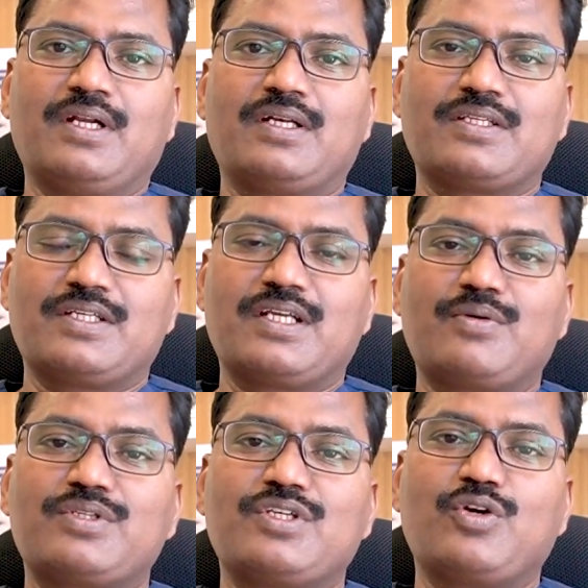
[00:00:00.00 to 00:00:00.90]
doesn't
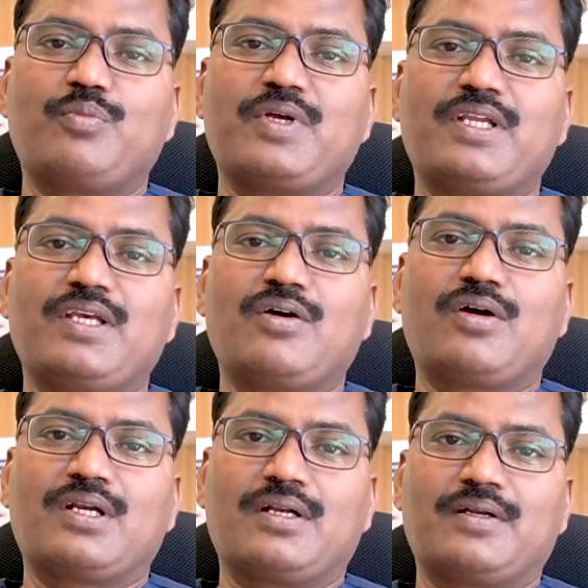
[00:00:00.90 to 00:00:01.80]
have a COPD
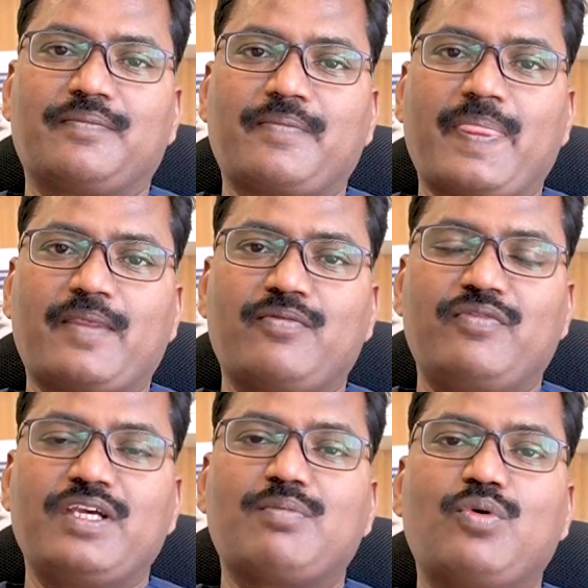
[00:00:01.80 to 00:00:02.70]
or
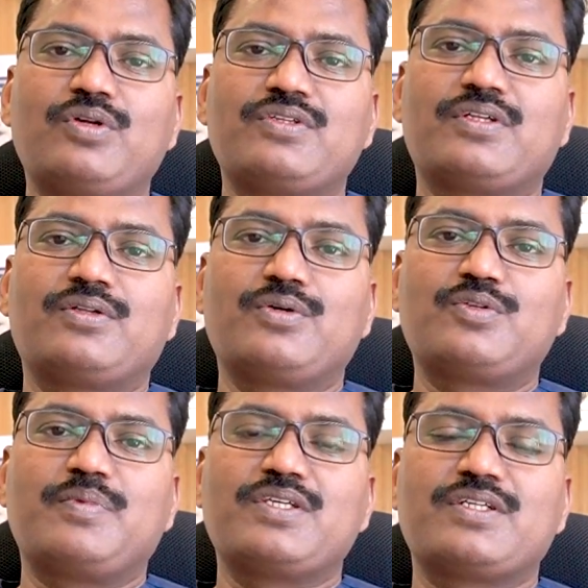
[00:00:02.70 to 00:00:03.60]
weak bones,
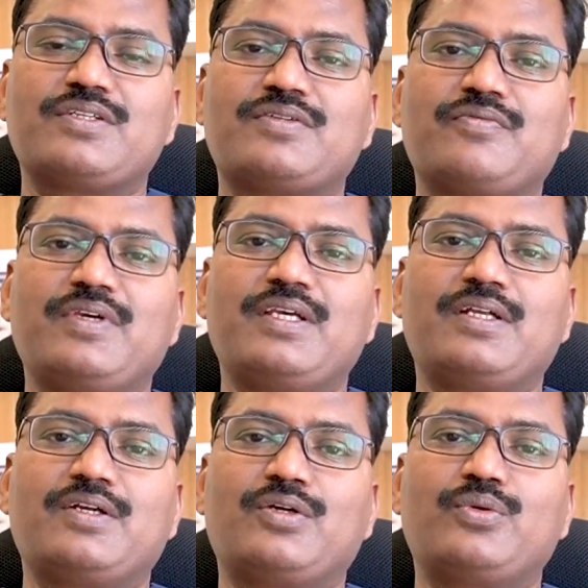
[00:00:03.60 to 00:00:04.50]
those patients
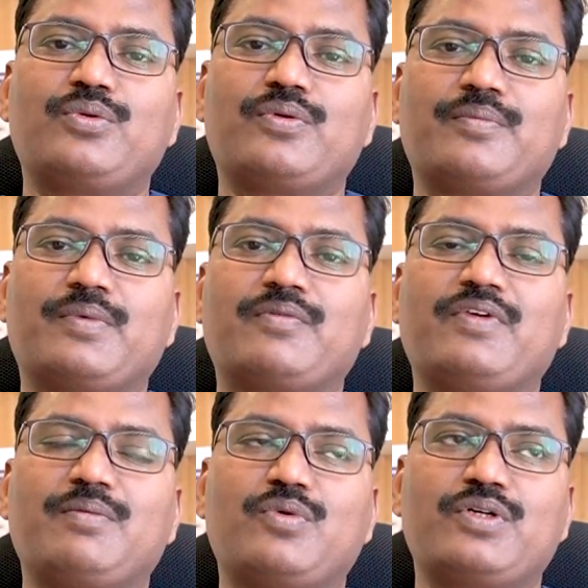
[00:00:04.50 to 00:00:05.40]
we do
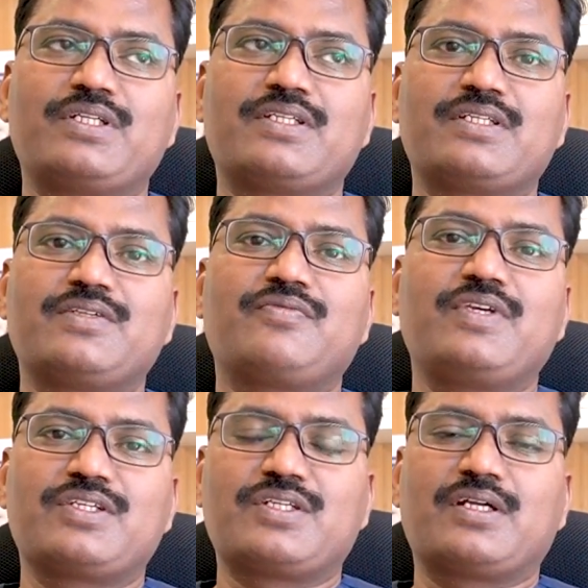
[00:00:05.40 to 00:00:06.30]
weak bone in the sense
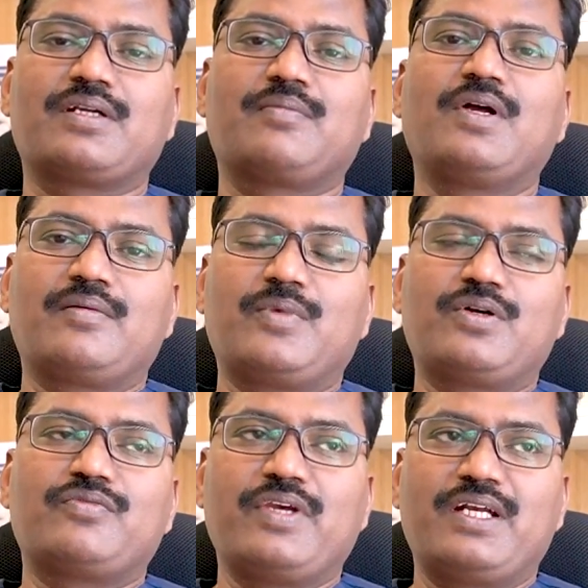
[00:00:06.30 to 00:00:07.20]
weak sternum
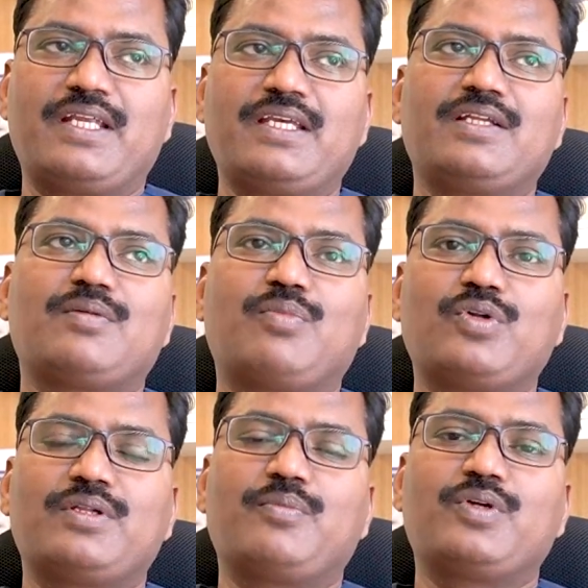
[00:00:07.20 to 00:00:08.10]
because we are taking the
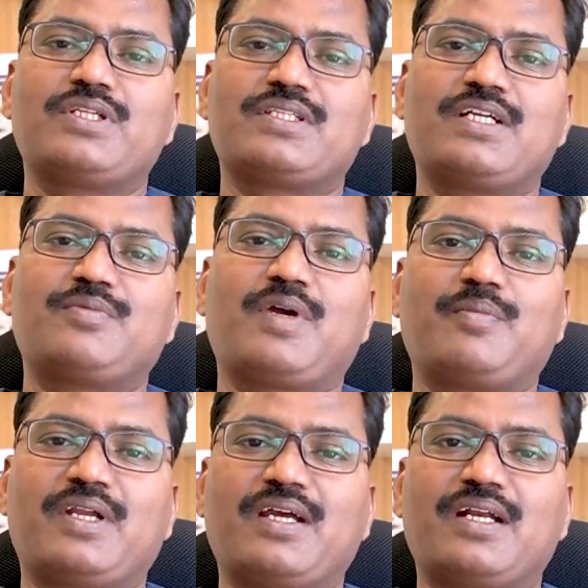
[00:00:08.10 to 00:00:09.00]
both the, both the sides
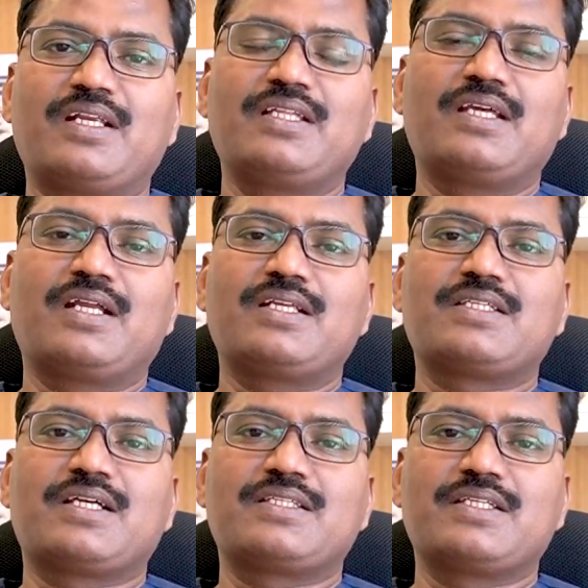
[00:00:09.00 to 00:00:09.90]
mammary artery there are
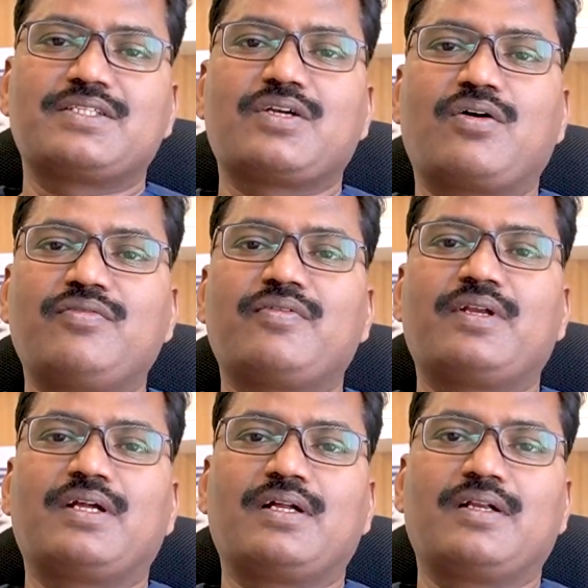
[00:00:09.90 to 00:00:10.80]
chances of
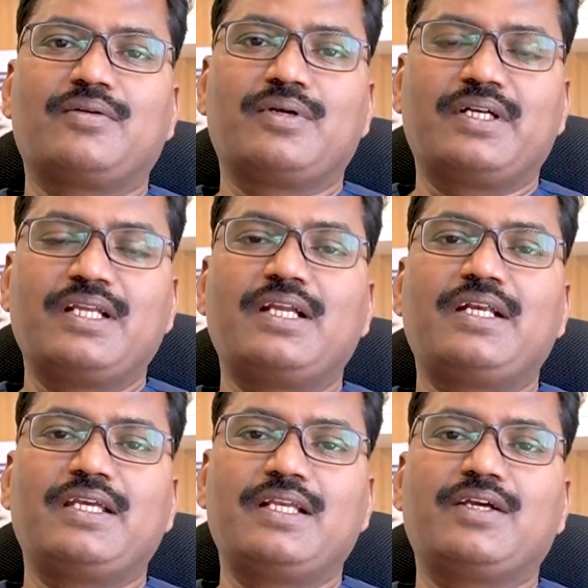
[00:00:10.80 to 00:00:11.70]
uh,
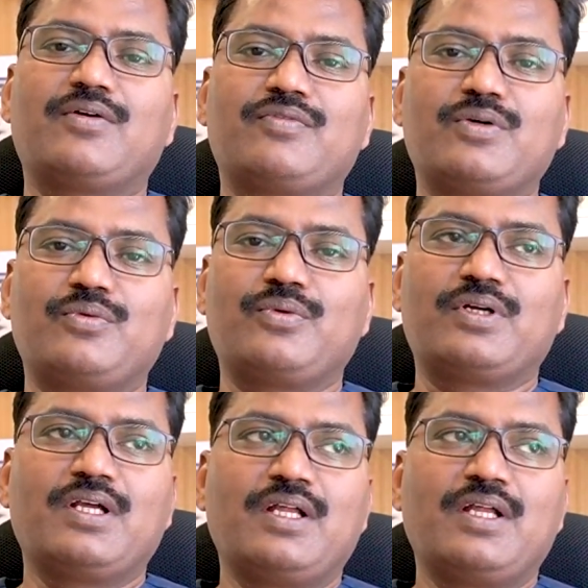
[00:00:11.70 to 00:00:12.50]
delayed healing of the wound